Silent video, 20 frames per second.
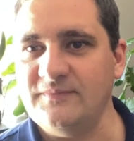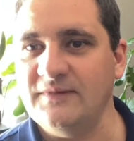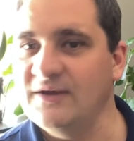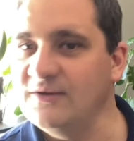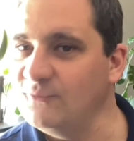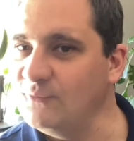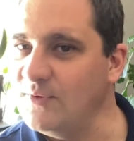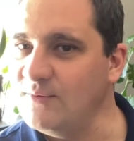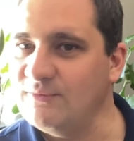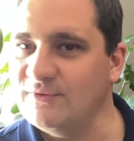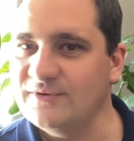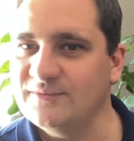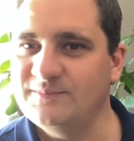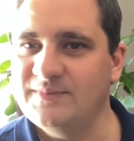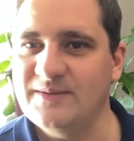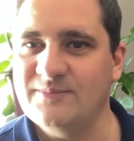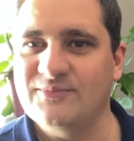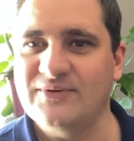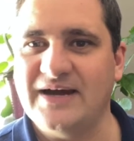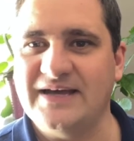We will be
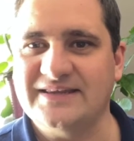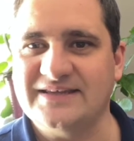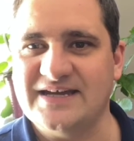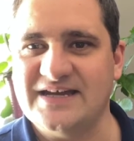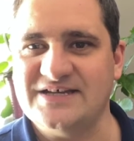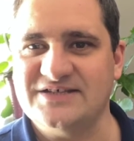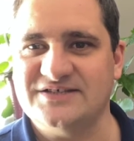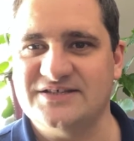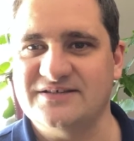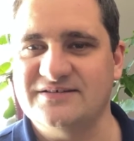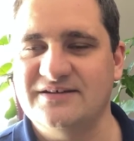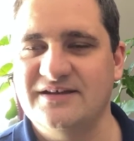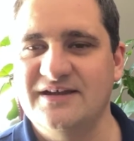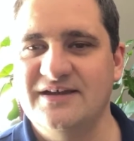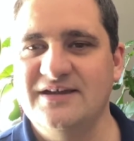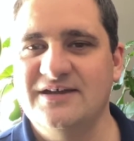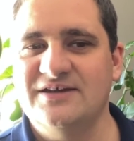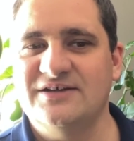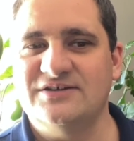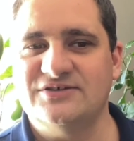broadcasting
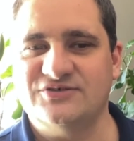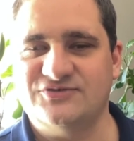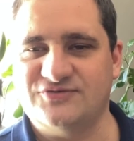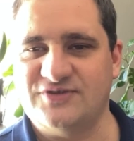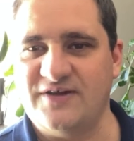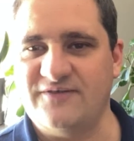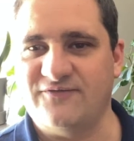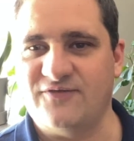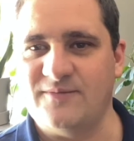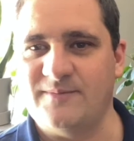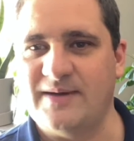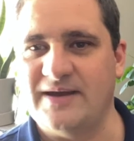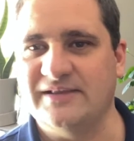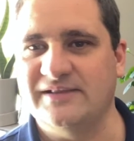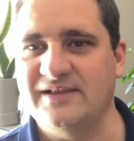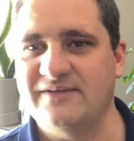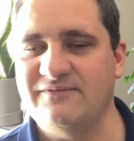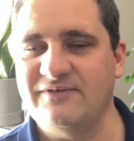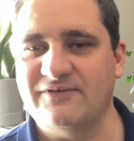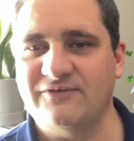straight from my
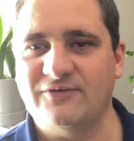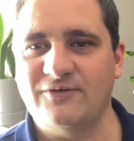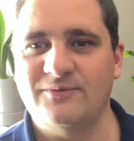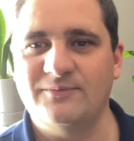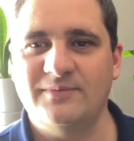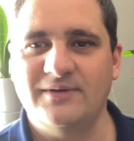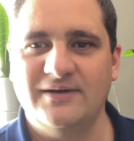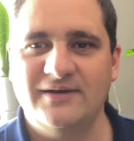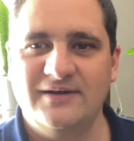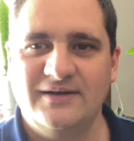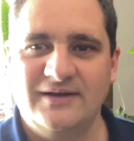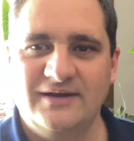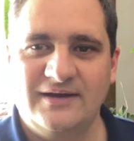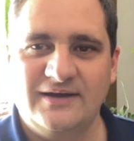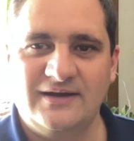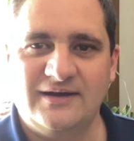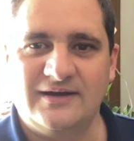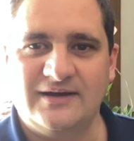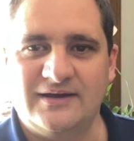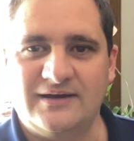living room.
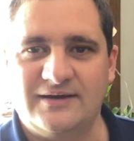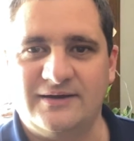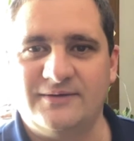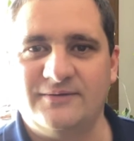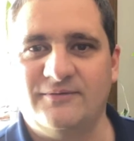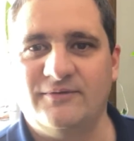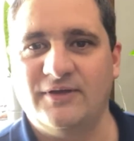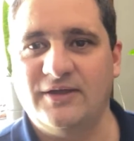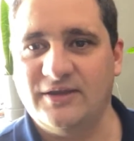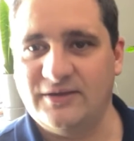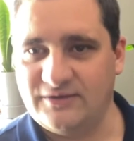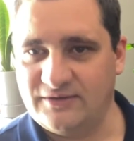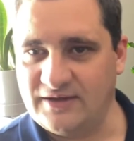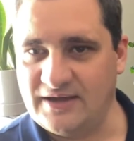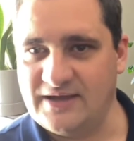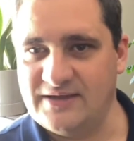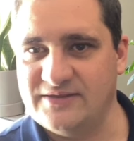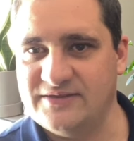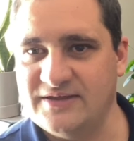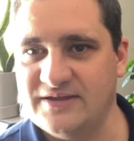
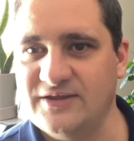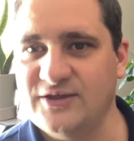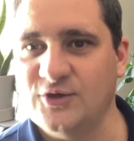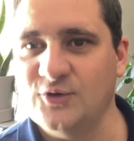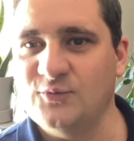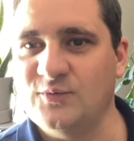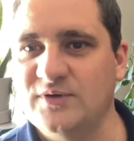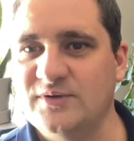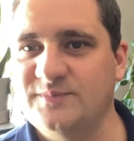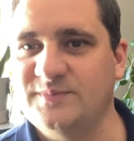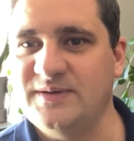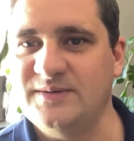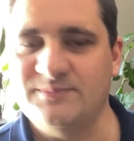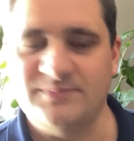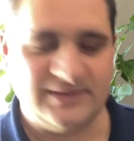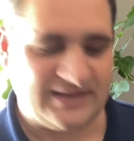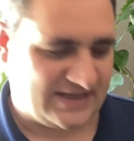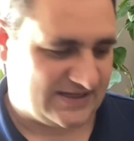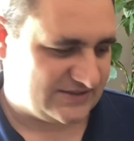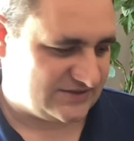I think you will be
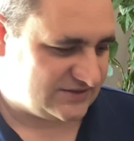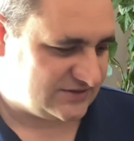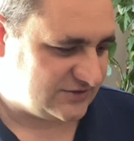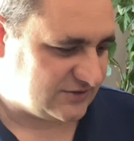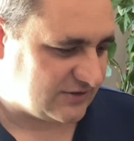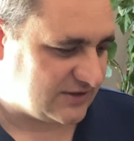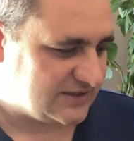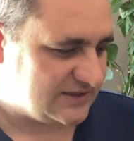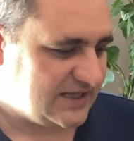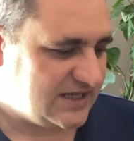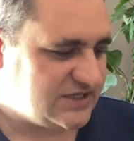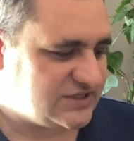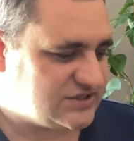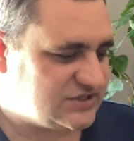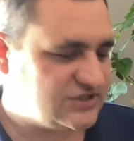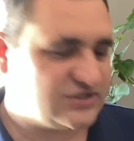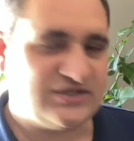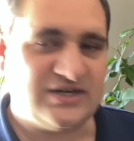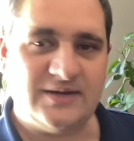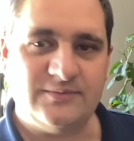blessed. So
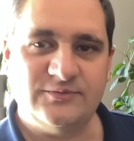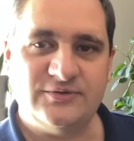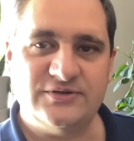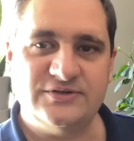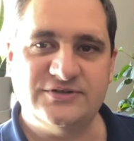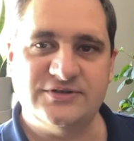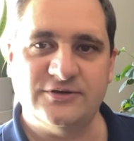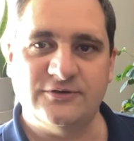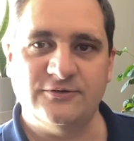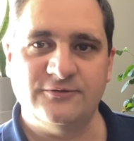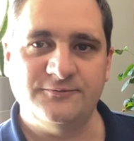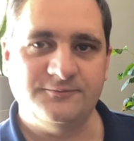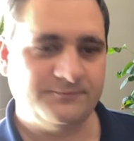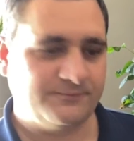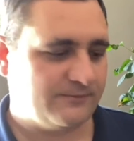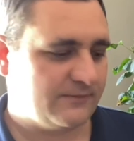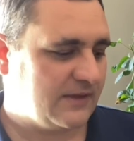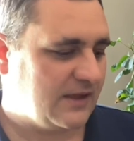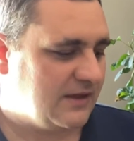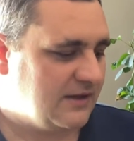Galatians chapter 2,
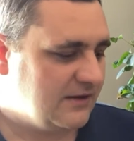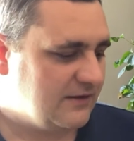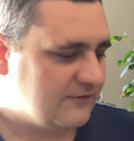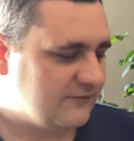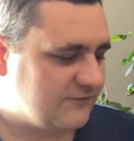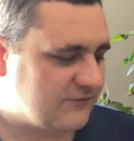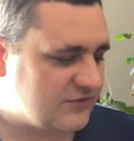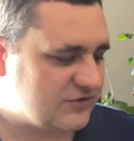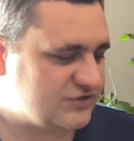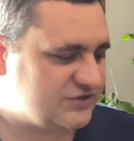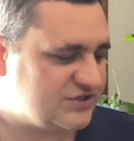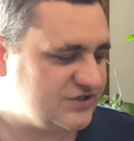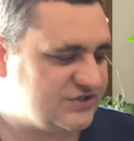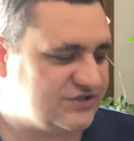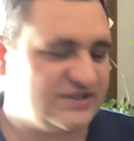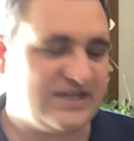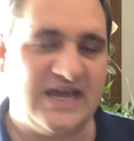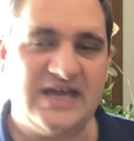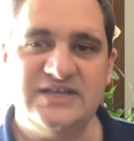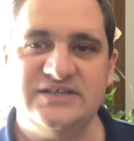verses
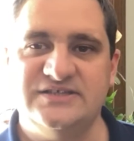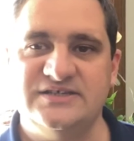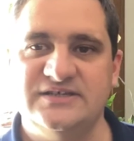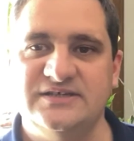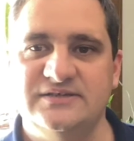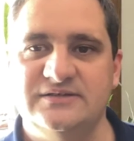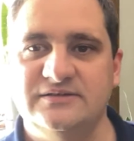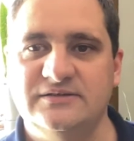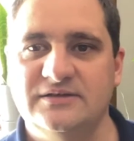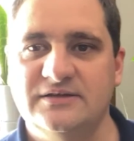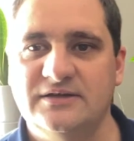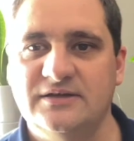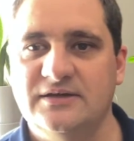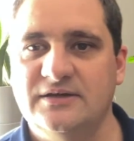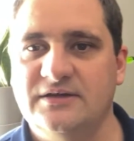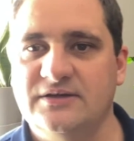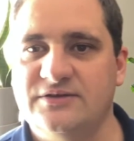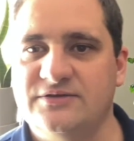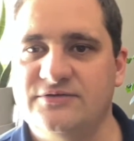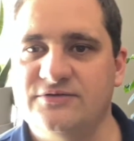19
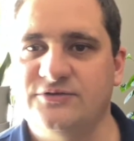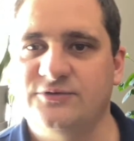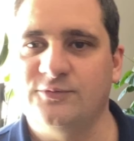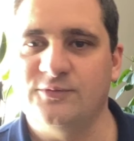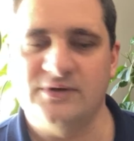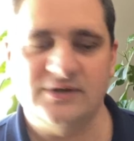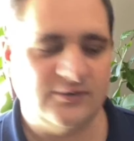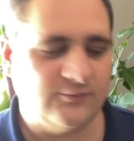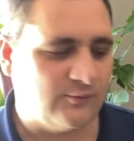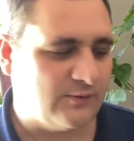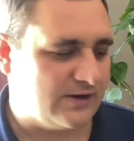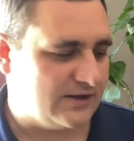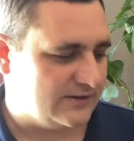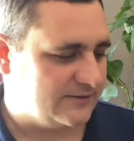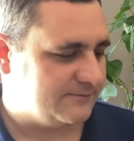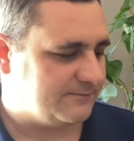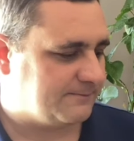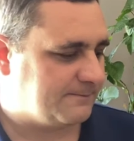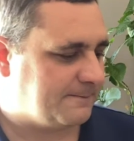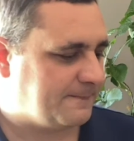through
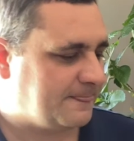21.